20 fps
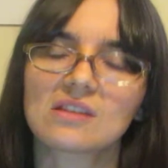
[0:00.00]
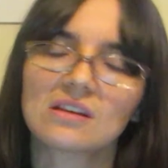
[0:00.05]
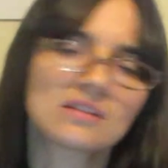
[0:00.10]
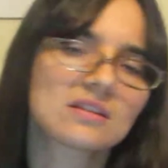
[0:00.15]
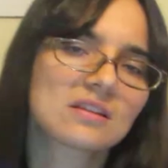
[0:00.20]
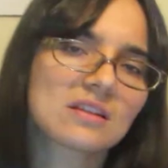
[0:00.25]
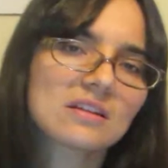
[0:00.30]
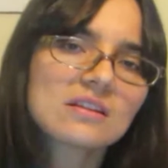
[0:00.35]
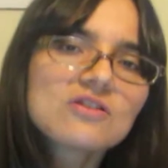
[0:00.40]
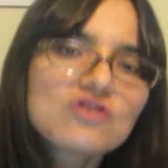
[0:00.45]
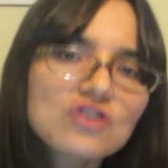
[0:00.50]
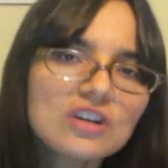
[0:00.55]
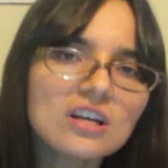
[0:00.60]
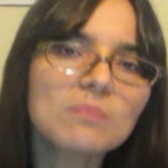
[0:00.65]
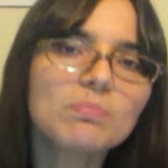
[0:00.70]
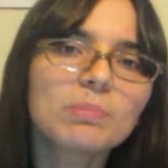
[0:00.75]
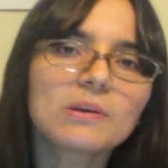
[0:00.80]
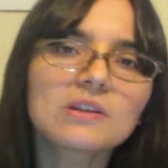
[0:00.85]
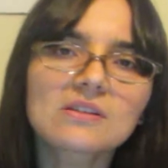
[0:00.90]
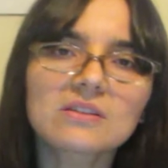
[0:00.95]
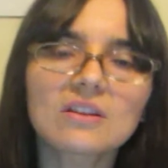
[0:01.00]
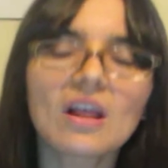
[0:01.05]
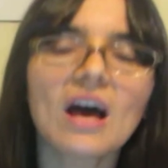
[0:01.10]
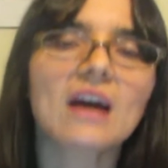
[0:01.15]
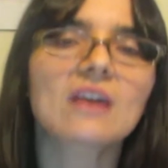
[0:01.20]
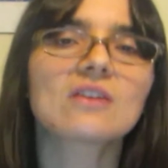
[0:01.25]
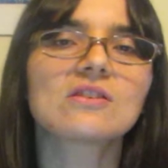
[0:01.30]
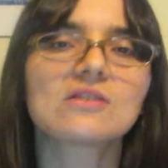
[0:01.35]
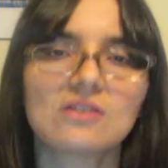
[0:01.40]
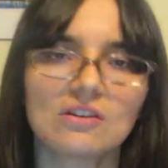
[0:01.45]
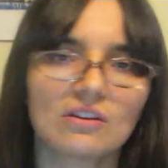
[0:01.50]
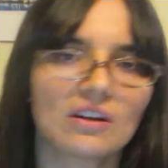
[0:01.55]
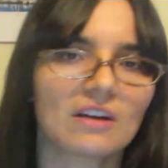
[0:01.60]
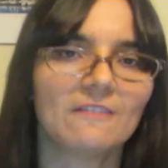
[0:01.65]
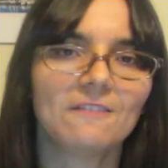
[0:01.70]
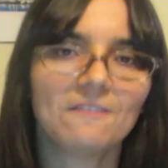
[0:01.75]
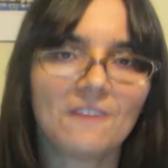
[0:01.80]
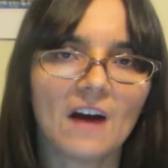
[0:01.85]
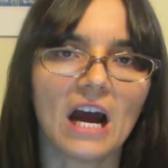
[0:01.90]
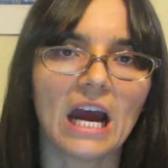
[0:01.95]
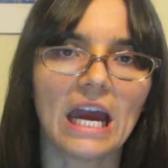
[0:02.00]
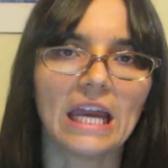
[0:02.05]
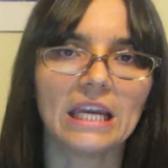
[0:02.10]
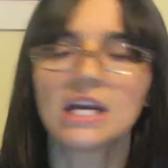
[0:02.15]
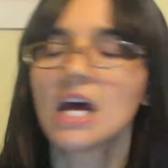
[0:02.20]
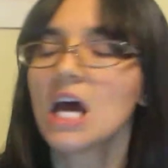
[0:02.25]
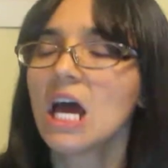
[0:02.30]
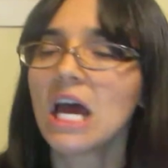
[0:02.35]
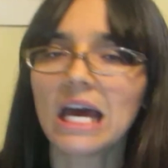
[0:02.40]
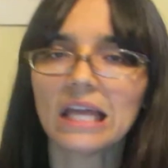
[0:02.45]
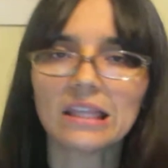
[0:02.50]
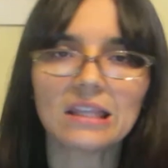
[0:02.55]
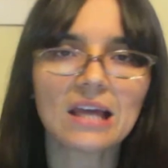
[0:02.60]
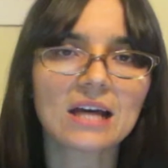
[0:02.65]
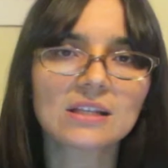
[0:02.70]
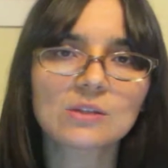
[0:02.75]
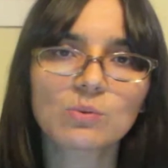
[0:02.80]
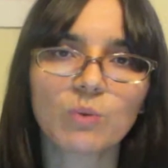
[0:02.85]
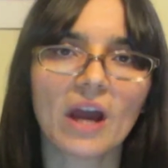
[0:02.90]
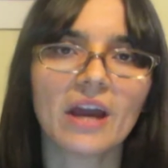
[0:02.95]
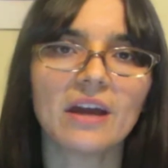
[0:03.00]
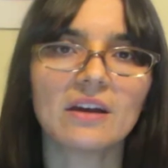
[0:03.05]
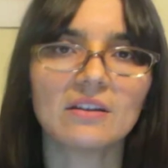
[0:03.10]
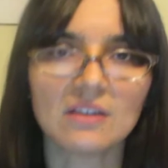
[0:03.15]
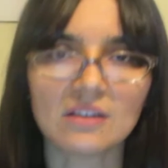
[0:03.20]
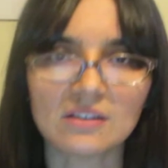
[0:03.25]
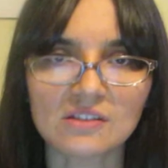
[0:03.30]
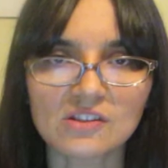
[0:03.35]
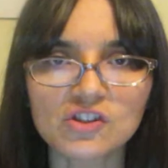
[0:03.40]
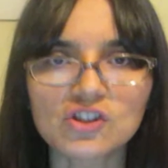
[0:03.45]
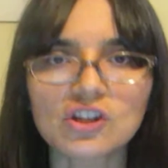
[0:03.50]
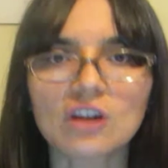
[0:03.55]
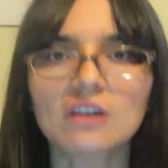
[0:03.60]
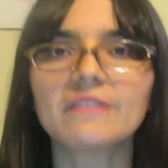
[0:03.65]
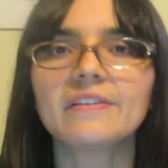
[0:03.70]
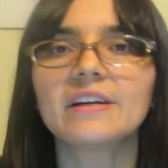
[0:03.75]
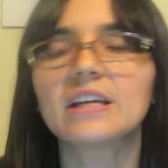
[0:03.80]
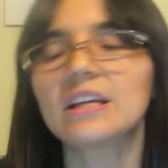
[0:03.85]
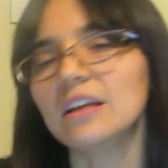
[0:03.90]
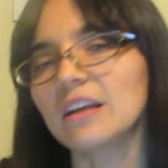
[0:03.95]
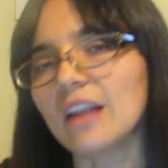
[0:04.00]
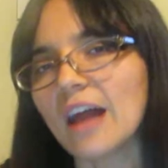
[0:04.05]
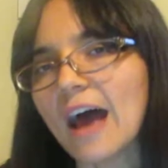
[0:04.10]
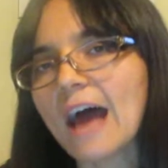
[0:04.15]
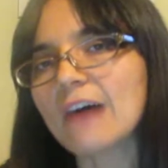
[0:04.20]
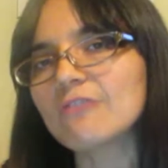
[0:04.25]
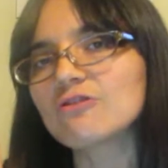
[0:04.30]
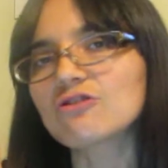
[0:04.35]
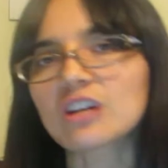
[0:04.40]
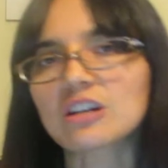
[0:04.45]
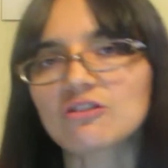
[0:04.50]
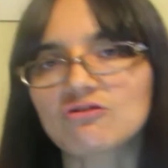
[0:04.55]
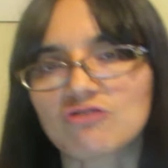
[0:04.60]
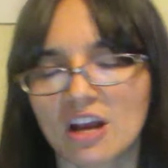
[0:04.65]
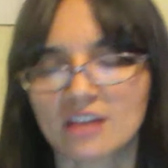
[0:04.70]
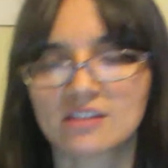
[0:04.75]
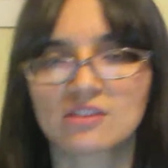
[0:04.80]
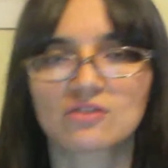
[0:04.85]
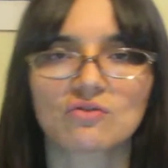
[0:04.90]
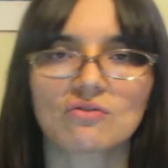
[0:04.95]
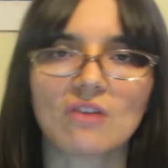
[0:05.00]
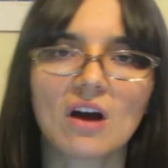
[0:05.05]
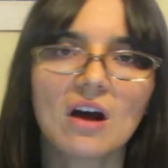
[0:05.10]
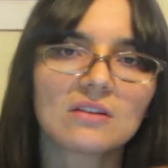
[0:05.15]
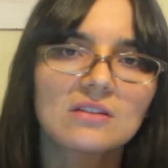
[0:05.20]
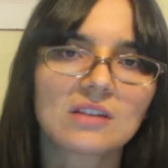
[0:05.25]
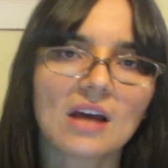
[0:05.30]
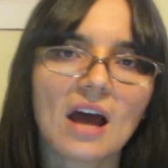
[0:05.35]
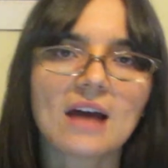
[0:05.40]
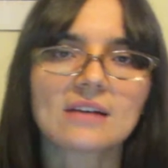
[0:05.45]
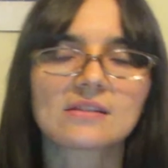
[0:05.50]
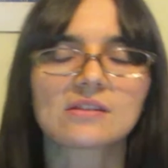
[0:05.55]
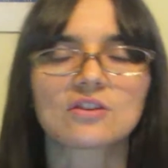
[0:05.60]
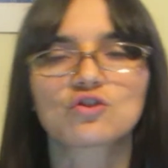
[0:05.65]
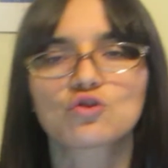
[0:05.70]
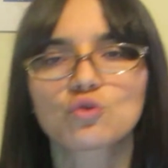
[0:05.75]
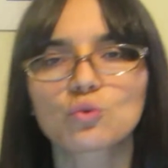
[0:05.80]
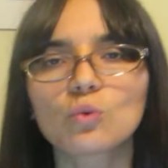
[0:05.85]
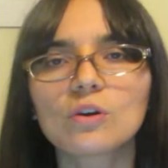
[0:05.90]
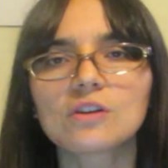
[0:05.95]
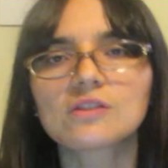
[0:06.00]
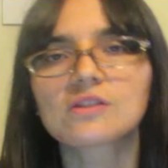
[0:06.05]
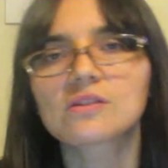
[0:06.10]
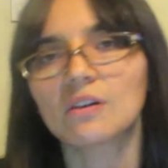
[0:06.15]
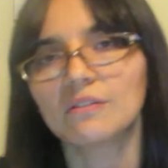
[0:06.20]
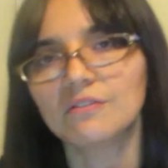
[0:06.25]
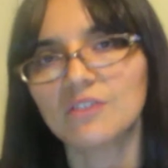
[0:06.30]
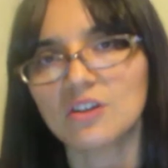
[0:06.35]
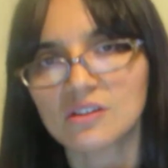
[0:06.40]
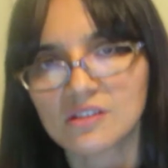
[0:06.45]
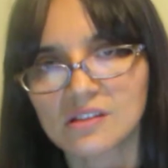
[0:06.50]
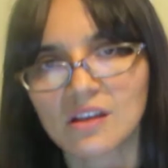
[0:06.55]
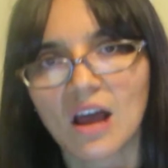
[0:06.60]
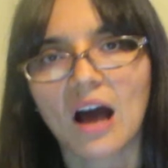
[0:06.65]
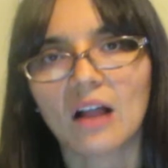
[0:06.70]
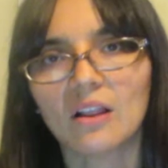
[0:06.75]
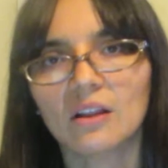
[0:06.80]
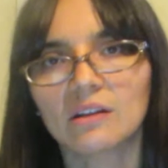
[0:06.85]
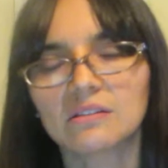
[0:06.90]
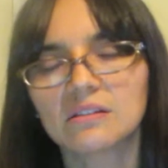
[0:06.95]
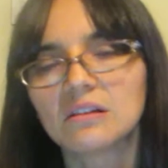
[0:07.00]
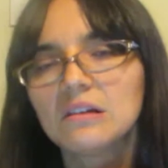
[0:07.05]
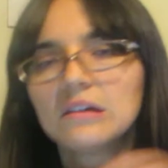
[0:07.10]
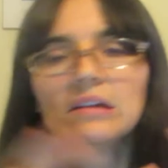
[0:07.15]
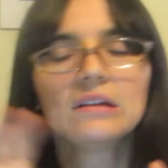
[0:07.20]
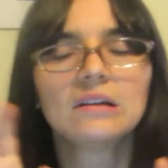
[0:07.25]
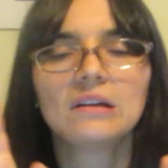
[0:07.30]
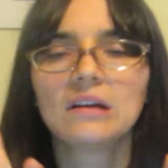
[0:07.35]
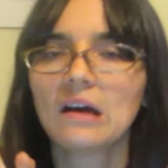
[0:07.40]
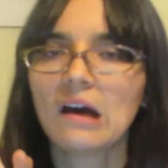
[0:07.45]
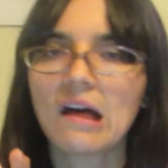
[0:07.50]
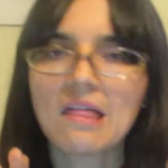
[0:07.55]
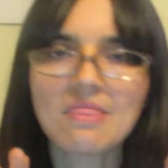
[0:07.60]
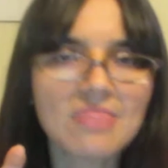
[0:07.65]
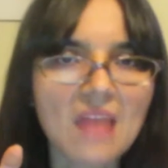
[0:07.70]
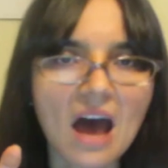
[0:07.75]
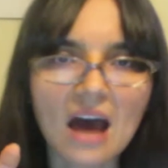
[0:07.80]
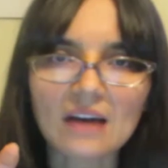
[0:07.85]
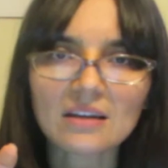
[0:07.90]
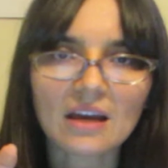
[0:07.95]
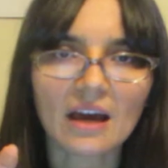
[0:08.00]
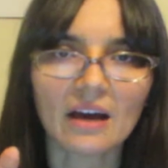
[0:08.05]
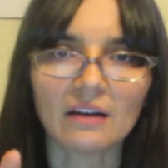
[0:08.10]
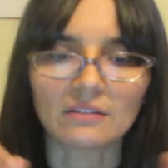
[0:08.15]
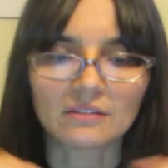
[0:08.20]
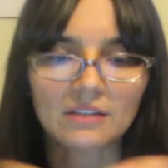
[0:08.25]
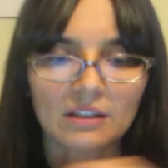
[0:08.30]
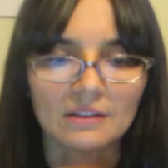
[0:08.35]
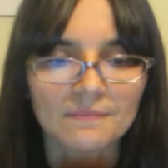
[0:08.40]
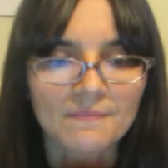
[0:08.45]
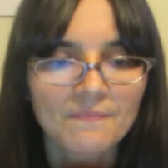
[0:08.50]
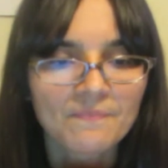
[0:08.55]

It's the cheapest lettuce you can find, and that's why they serve it in every restaurant as a choice of your salad. Not healthy.